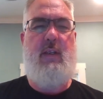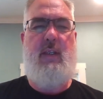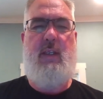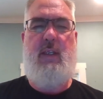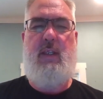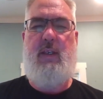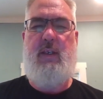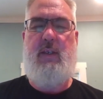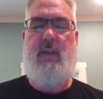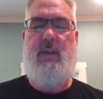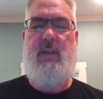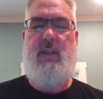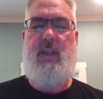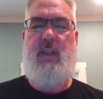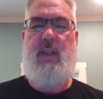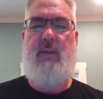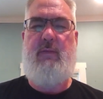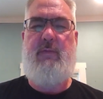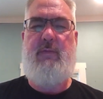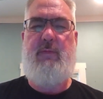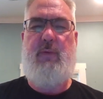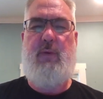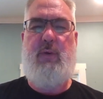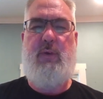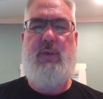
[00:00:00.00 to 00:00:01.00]
It is the
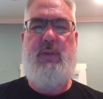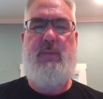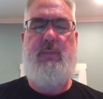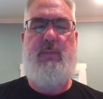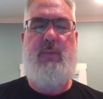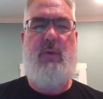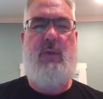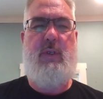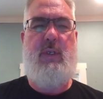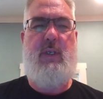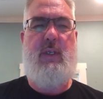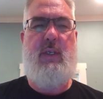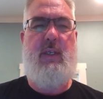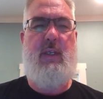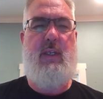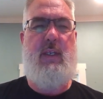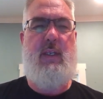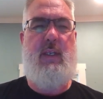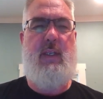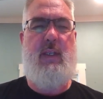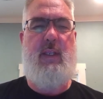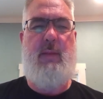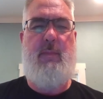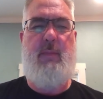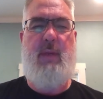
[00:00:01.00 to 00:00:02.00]
first book
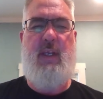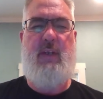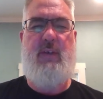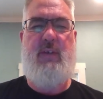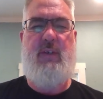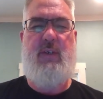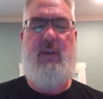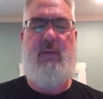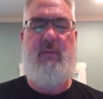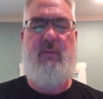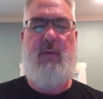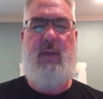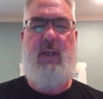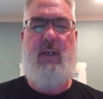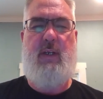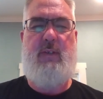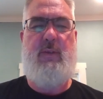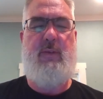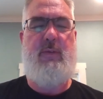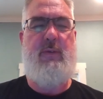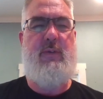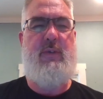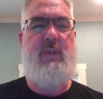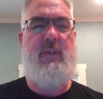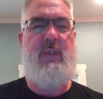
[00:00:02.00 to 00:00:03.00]
in the Magic of
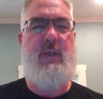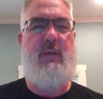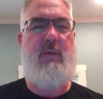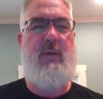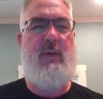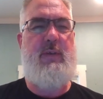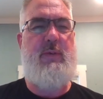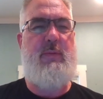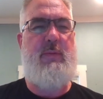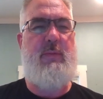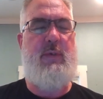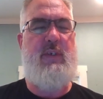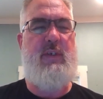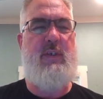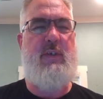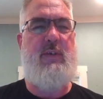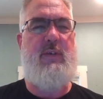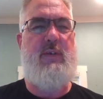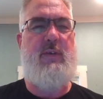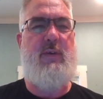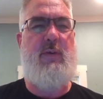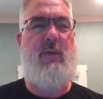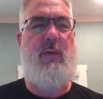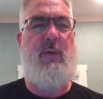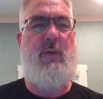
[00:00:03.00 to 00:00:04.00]
Recluce series, which is
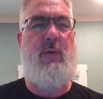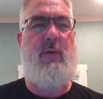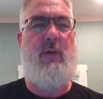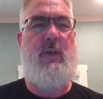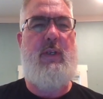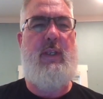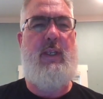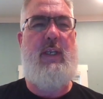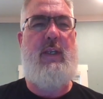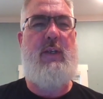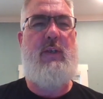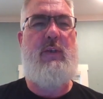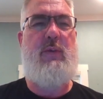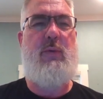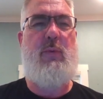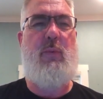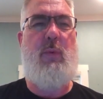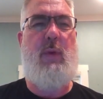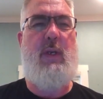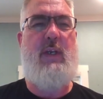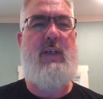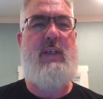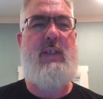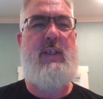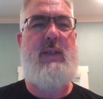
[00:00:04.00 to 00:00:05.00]
currently
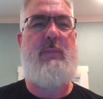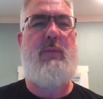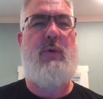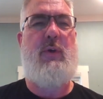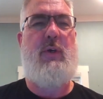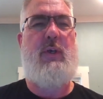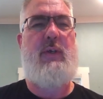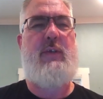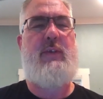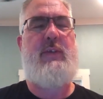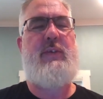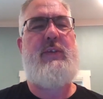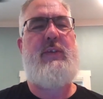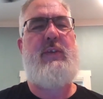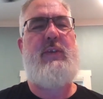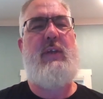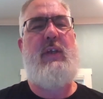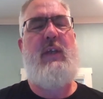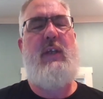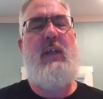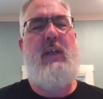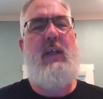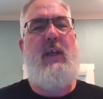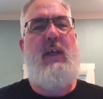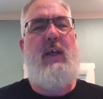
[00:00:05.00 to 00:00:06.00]
20 books.
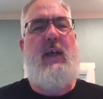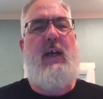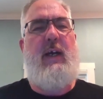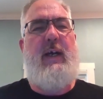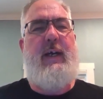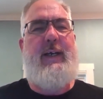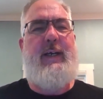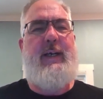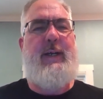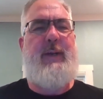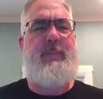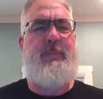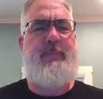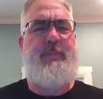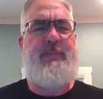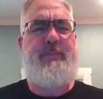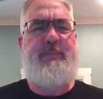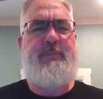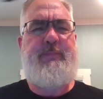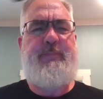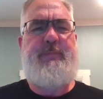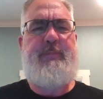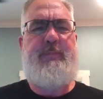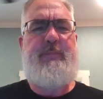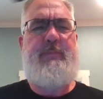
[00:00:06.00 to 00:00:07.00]
Um,
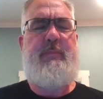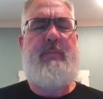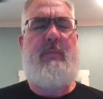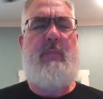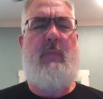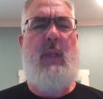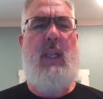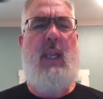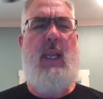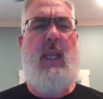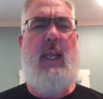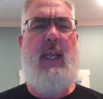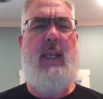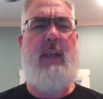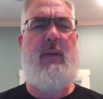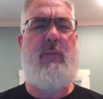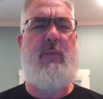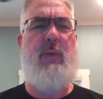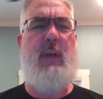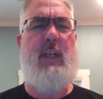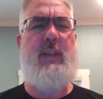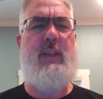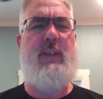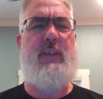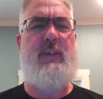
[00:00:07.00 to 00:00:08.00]
I had
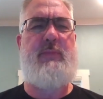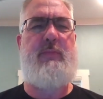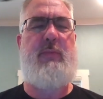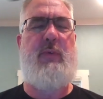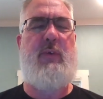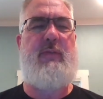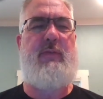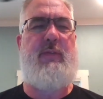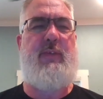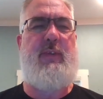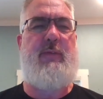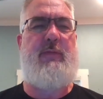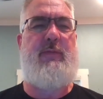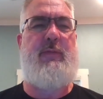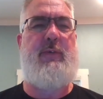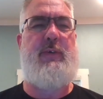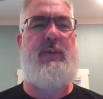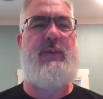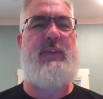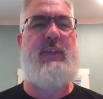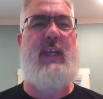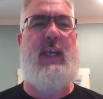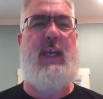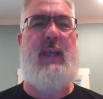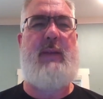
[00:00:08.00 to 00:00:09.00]
read this book for the
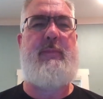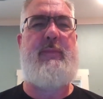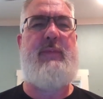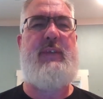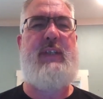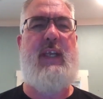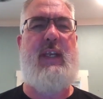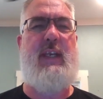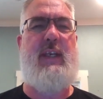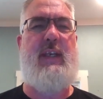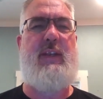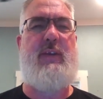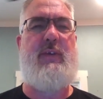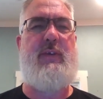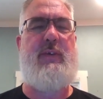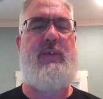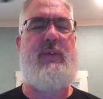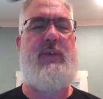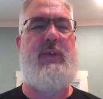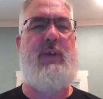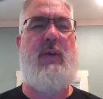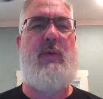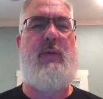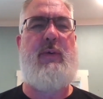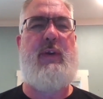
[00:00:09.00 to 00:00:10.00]
first time 10 years
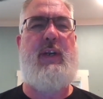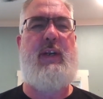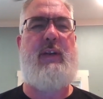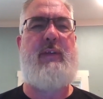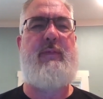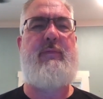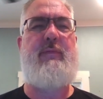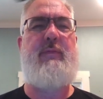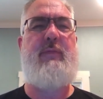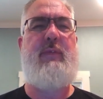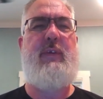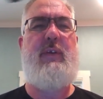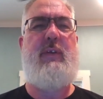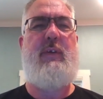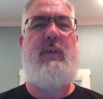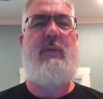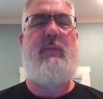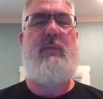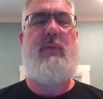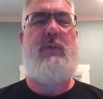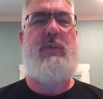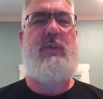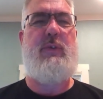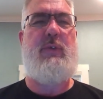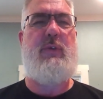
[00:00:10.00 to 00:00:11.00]
ago, and I
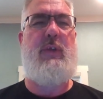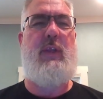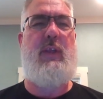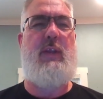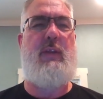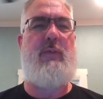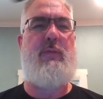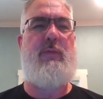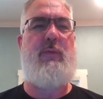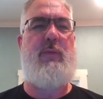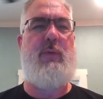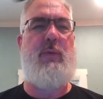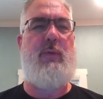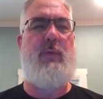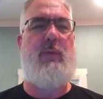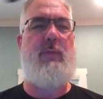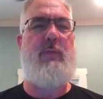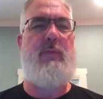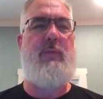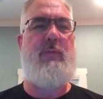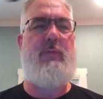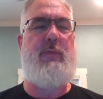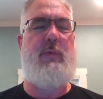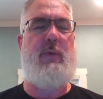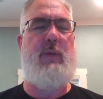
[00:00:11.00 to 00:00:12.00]
was looking
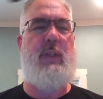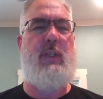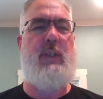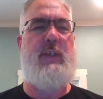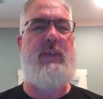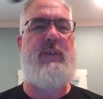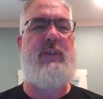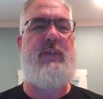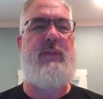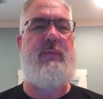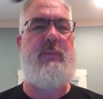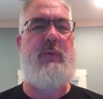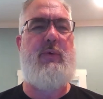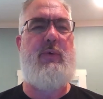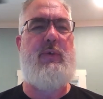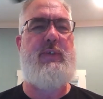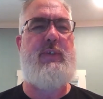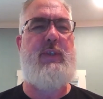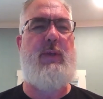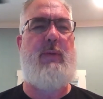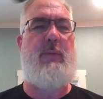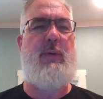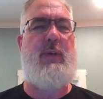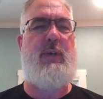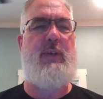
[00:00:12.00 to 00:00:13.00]
through for lists of books
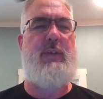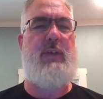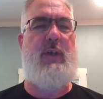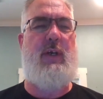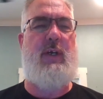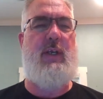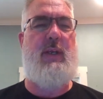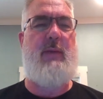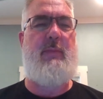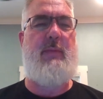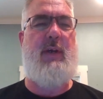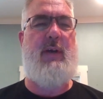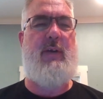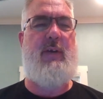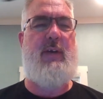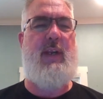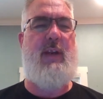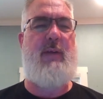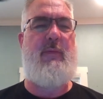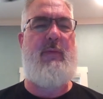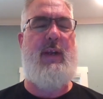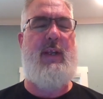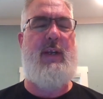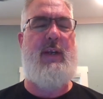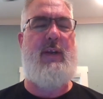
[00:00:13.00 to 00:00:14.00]
I want to talk about, and I
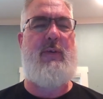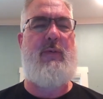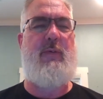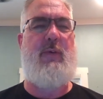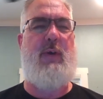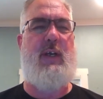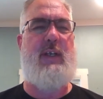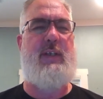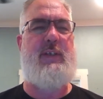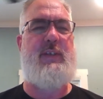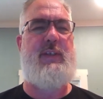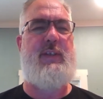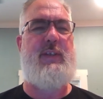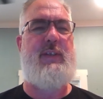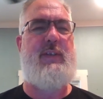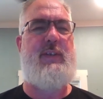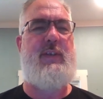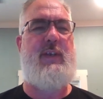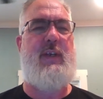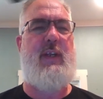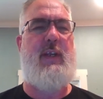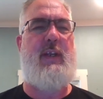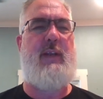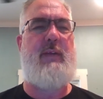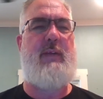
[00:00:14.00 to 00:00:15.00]
ran across this,
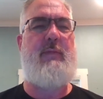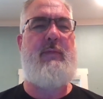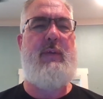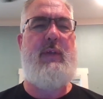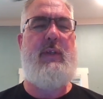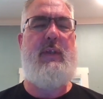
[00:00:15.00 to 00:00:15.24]
and I